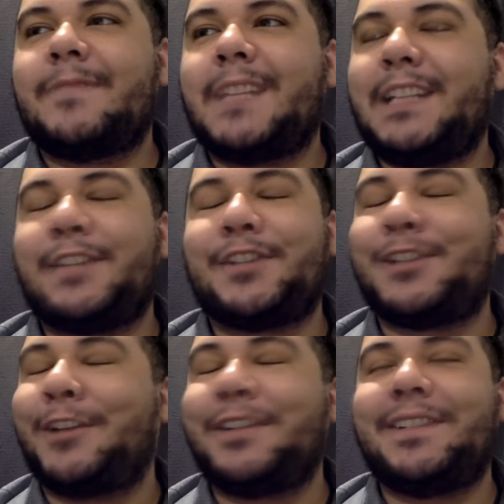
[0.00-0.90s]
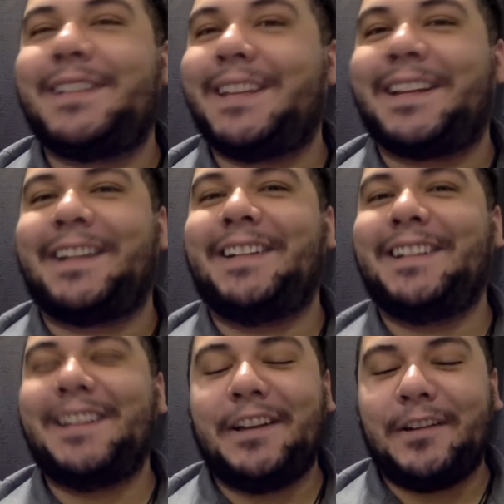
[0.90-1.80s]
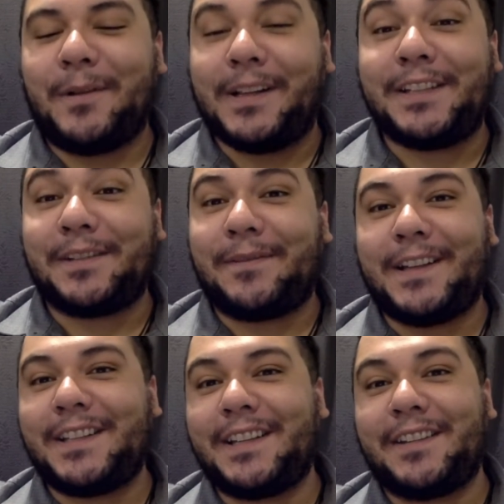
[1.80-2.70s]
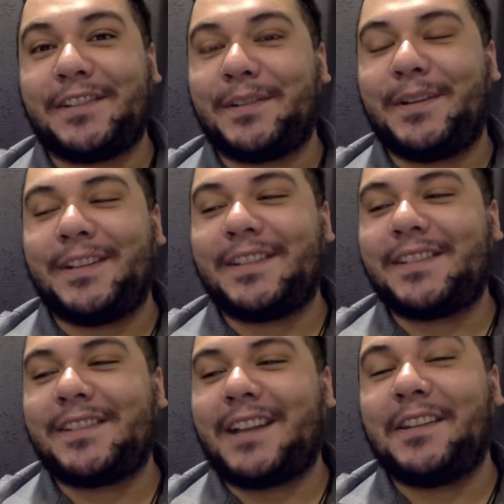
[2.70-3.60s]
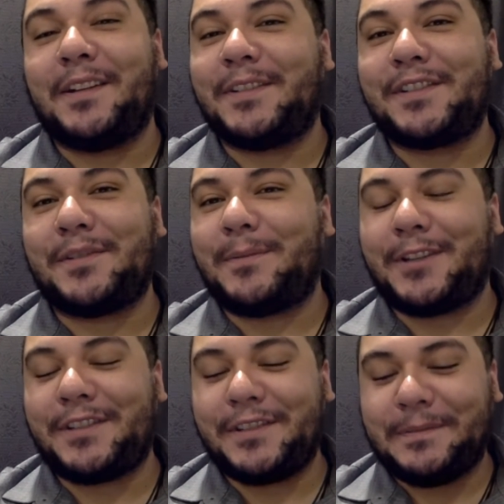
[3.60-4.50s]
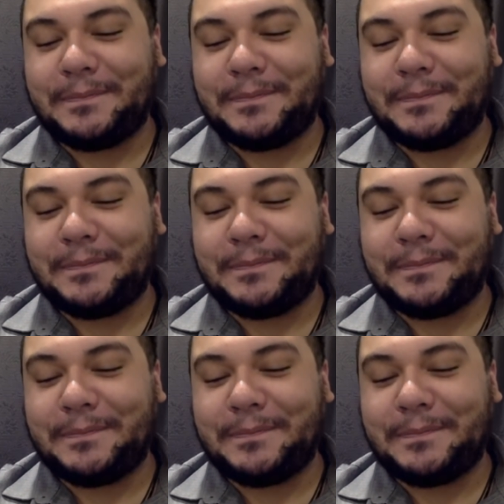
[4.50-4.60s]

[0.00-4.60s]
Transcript: he's just such a dick while he's defending the students. I love it so much.